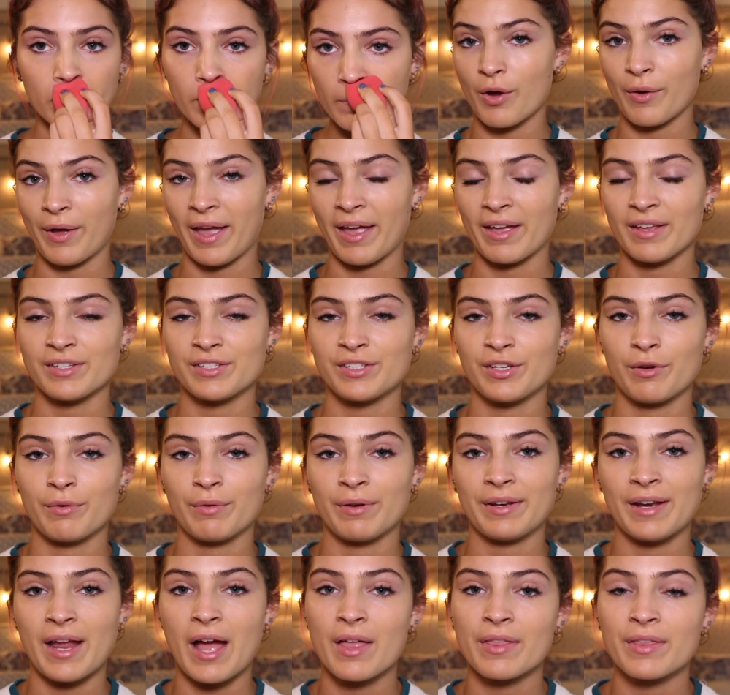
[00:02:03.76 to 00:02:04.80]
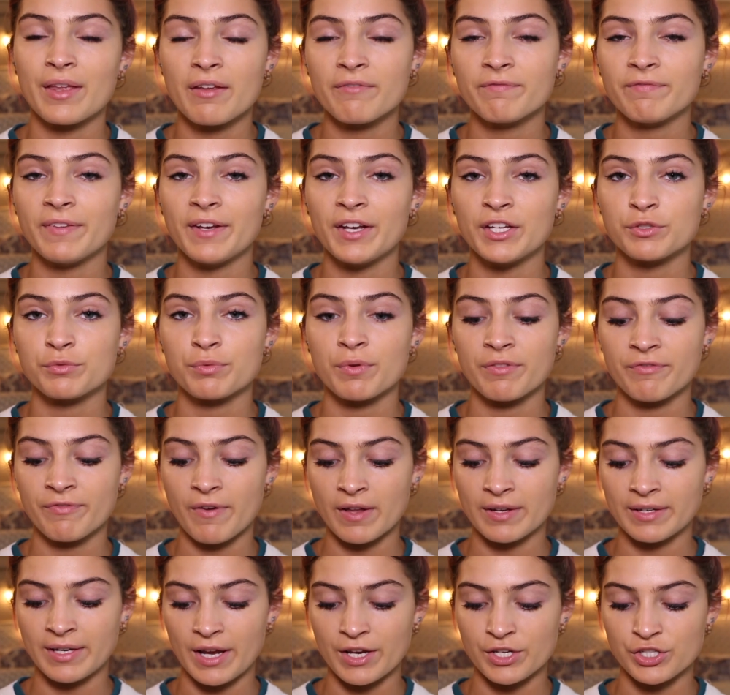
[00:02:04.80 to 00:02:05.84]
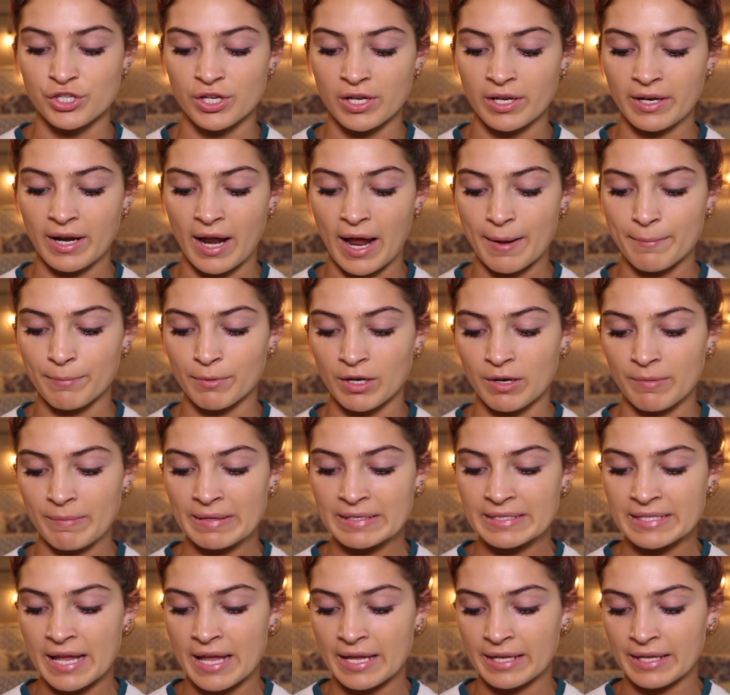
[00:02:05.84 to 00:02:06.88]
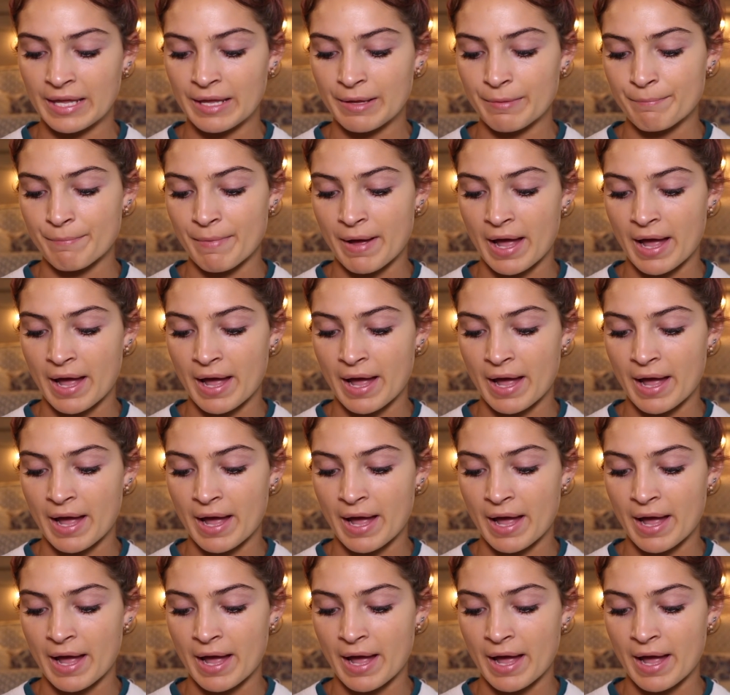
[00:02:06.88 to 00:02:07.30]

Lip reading: Okay, so now that I'm finished with foundation, I'm gonna be taking